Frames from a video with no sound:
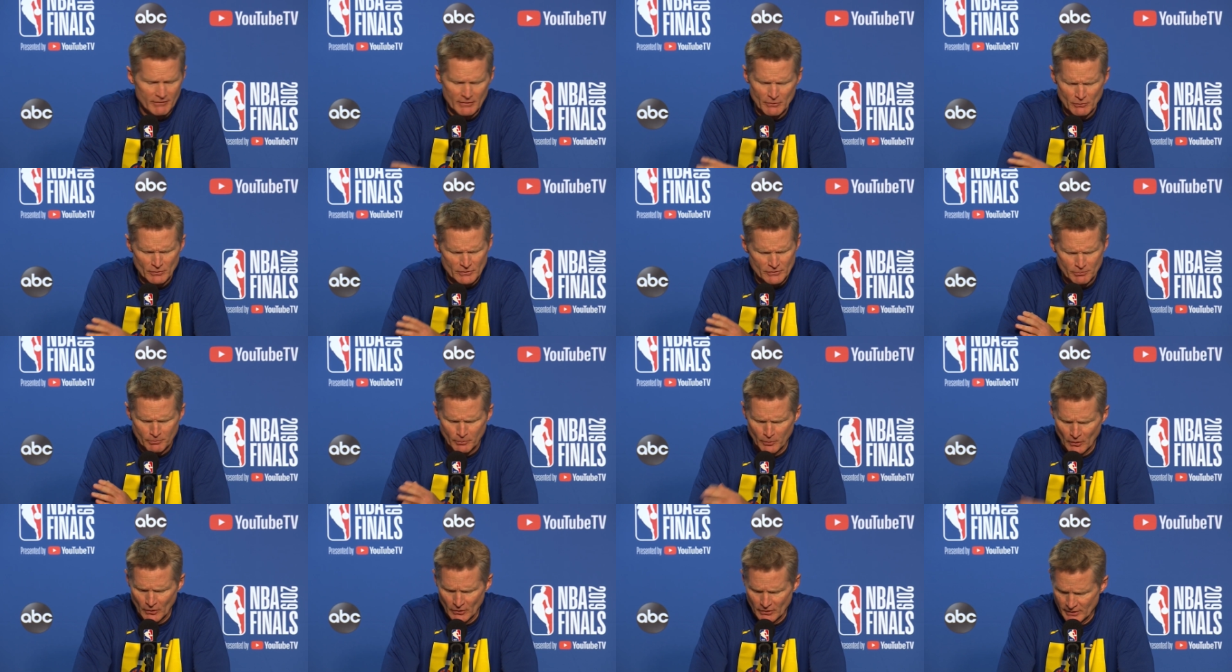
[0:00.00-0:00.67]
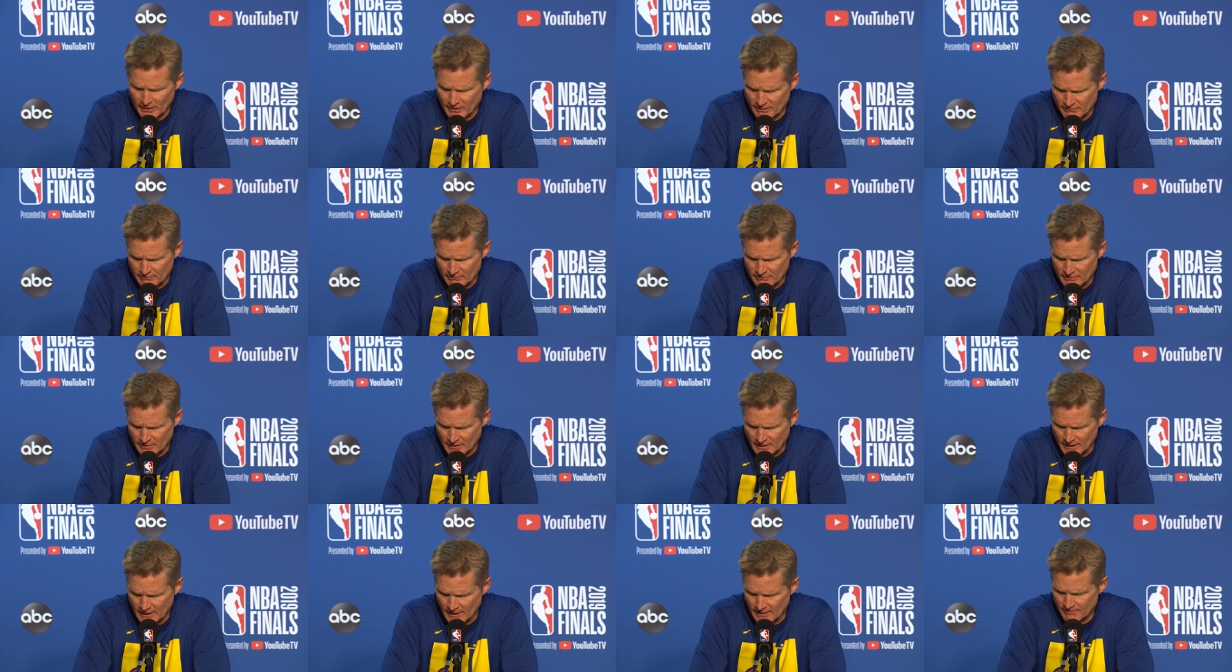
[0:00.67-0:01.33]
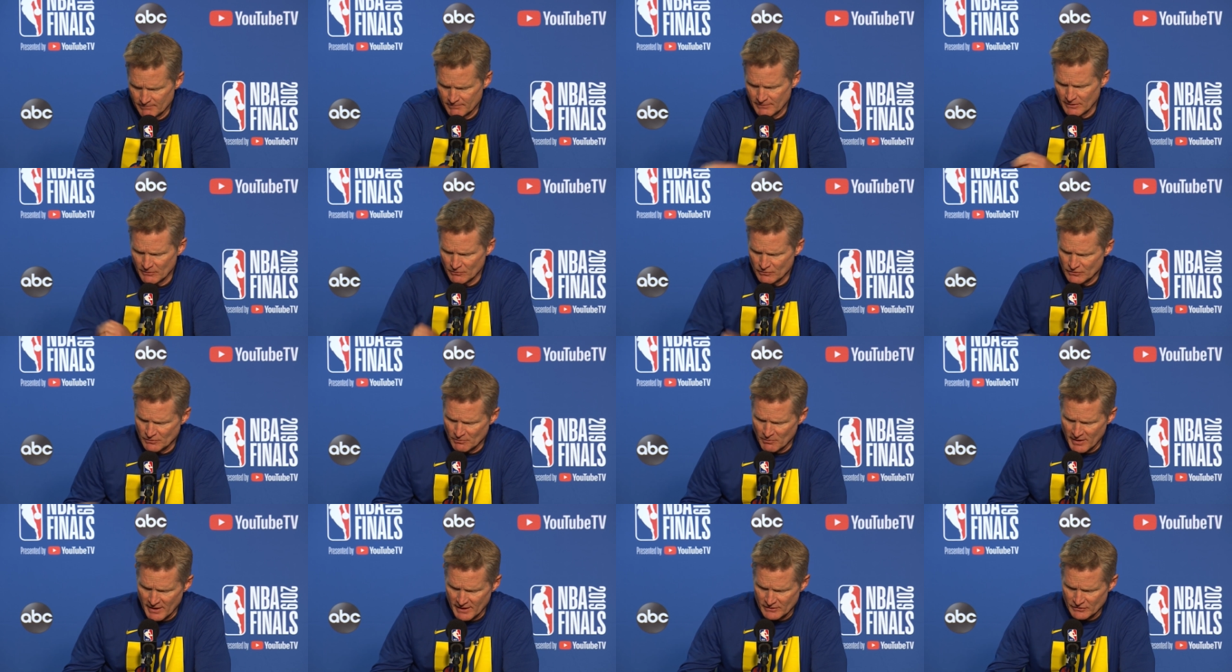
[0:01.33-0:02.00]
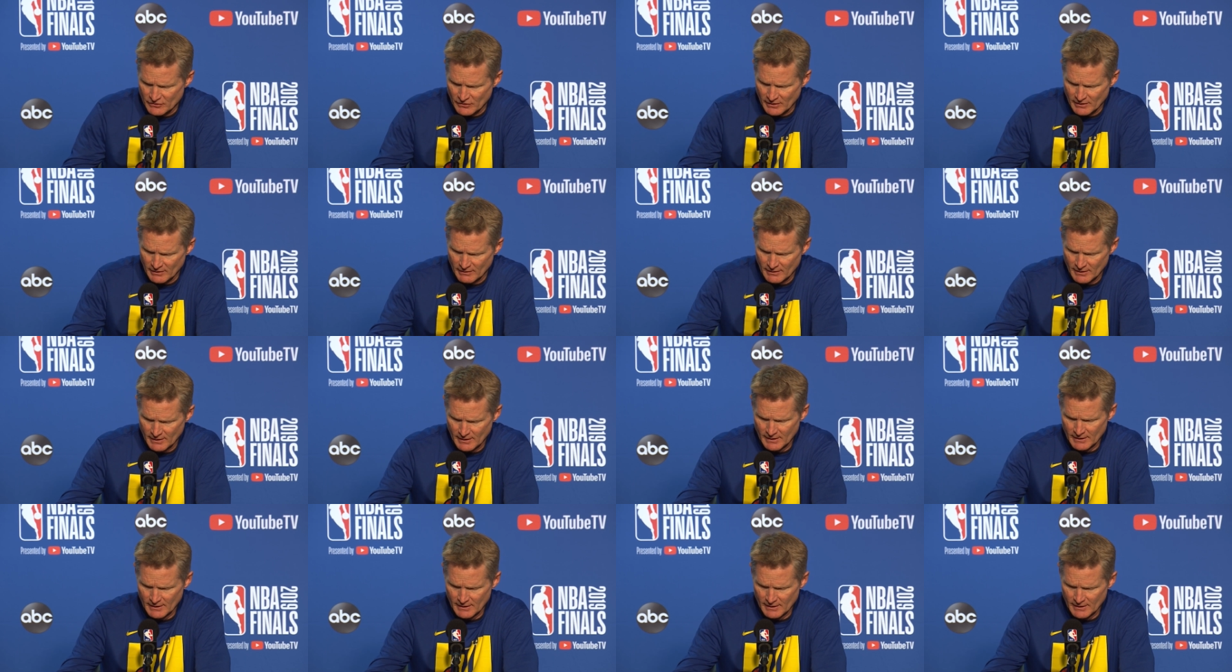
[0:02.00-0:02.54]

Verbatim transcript: He was brilliant. Um, he was amazing.